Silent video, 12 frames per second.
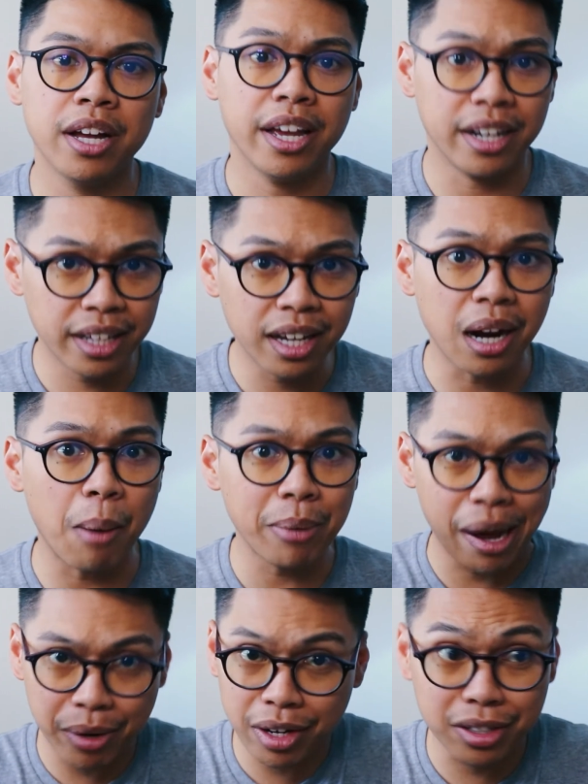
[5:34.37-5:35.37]
And again, I'm
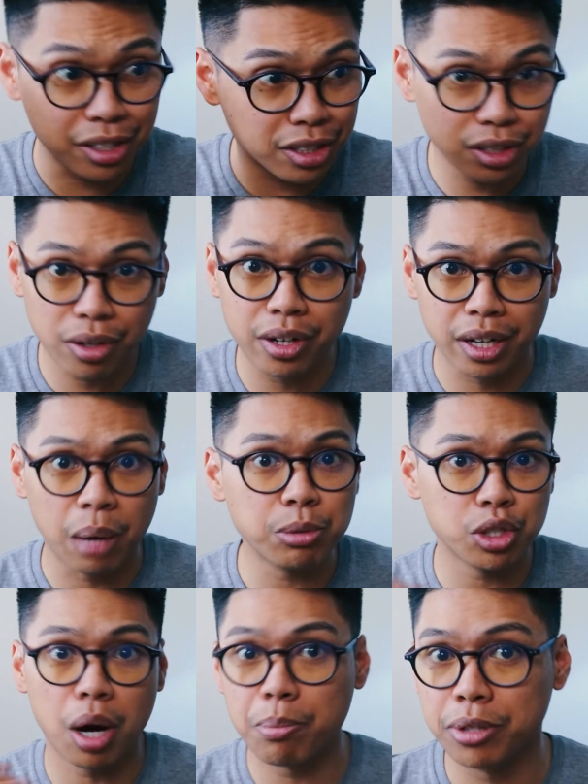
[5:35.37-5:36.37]
out here discerning. I'm
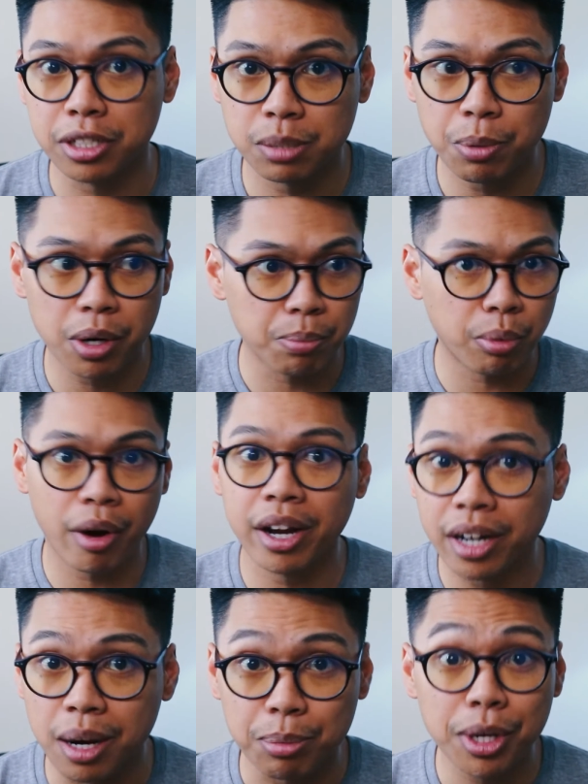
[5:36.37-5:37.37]
sharp in the spirit,
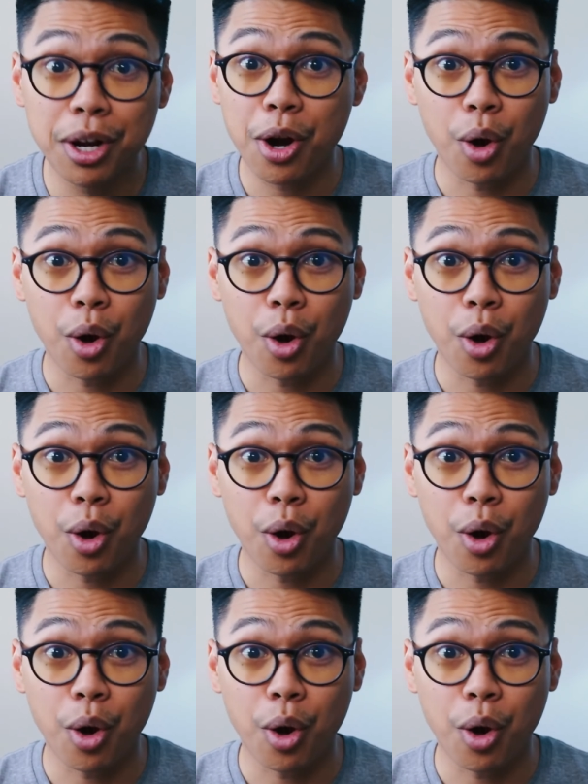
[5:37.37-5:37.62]
prayed up,